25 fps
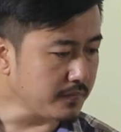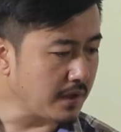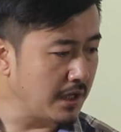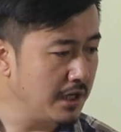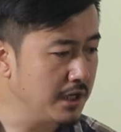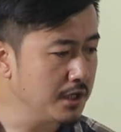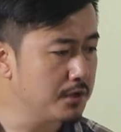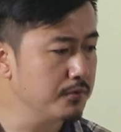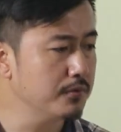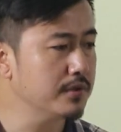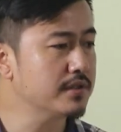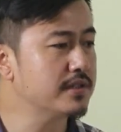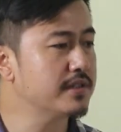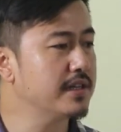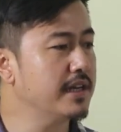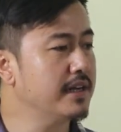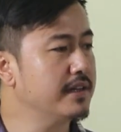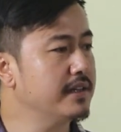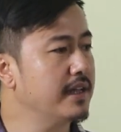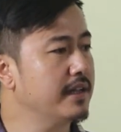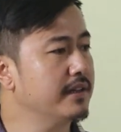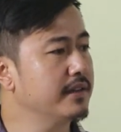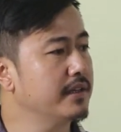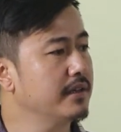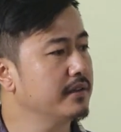it was
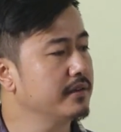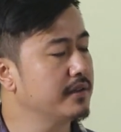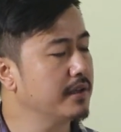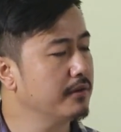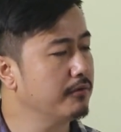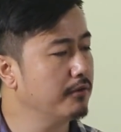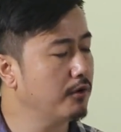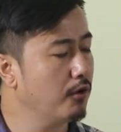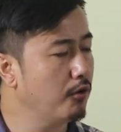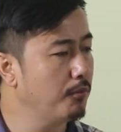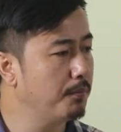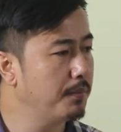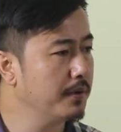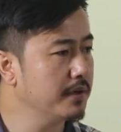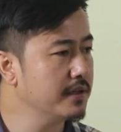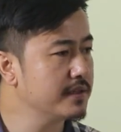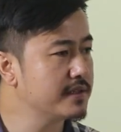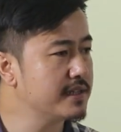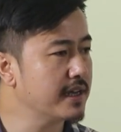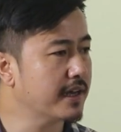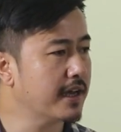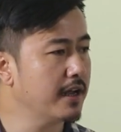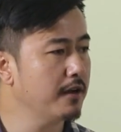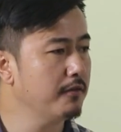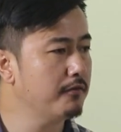said that they will open a
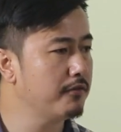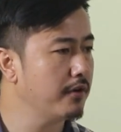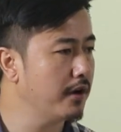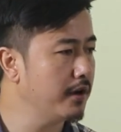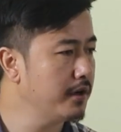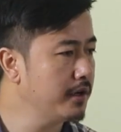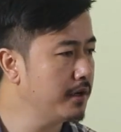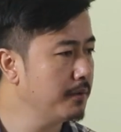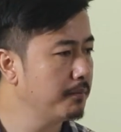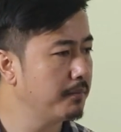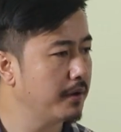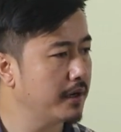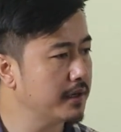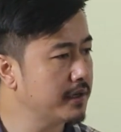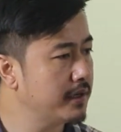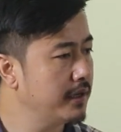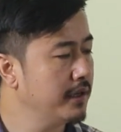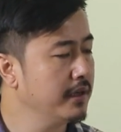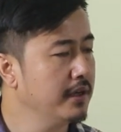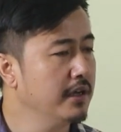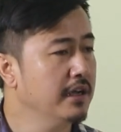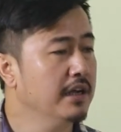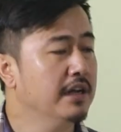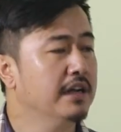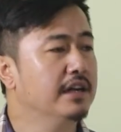second front,
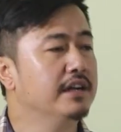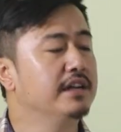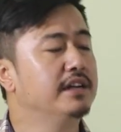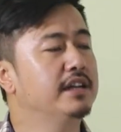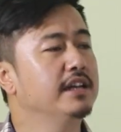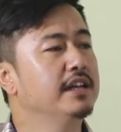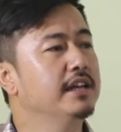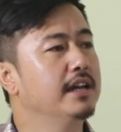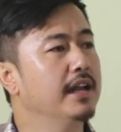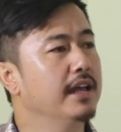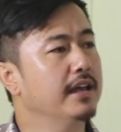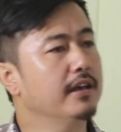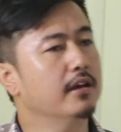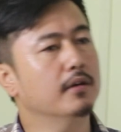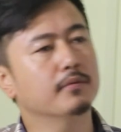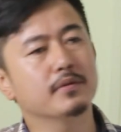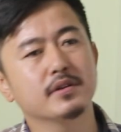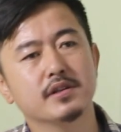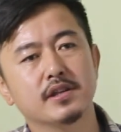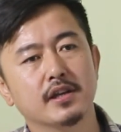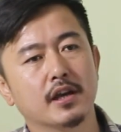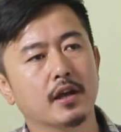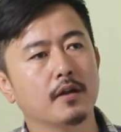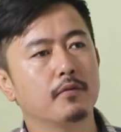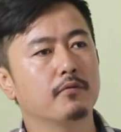but delaying of
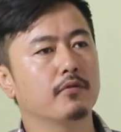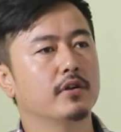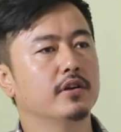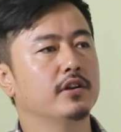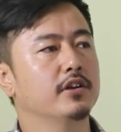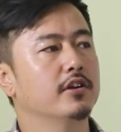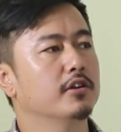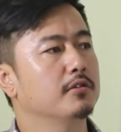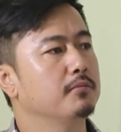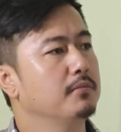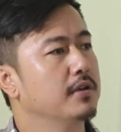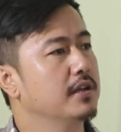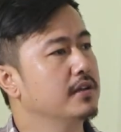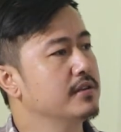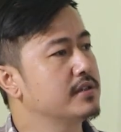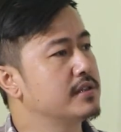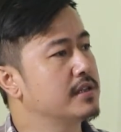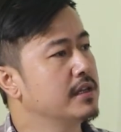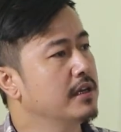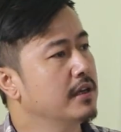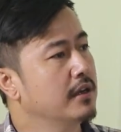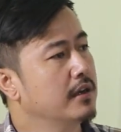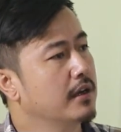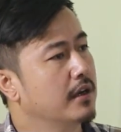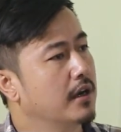the second front here
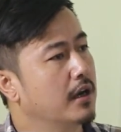means